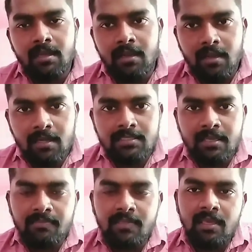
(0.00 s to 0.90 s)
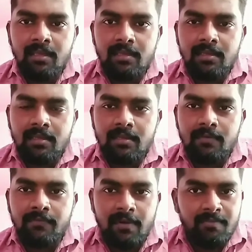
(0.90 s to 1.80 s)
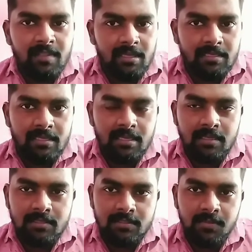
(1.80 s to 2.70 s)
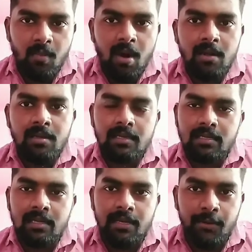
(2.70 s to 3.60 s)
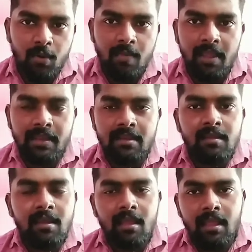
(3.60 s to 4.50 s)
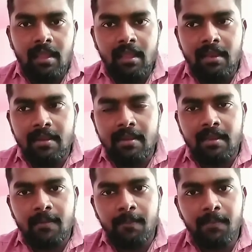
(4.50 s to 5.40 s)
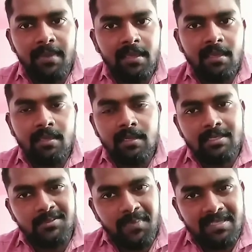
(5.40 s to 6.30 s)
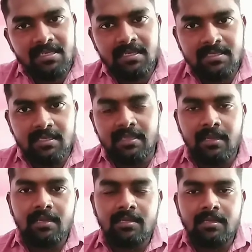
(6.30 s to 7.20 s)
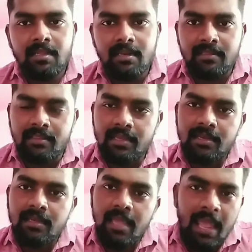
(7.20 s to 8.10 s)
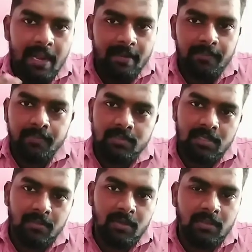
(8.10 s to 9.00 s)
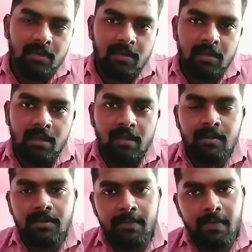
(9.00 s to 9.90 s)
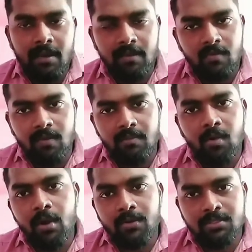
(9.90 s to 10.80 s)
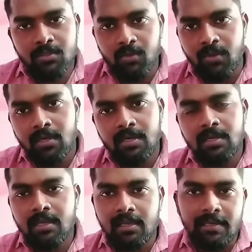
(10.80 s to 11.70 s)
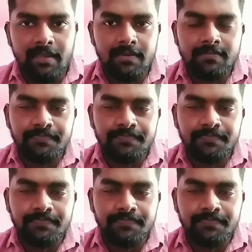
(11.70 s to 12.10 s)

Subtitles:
Learn something from the small domain and be specialist in that, and then add up some other modules to your career.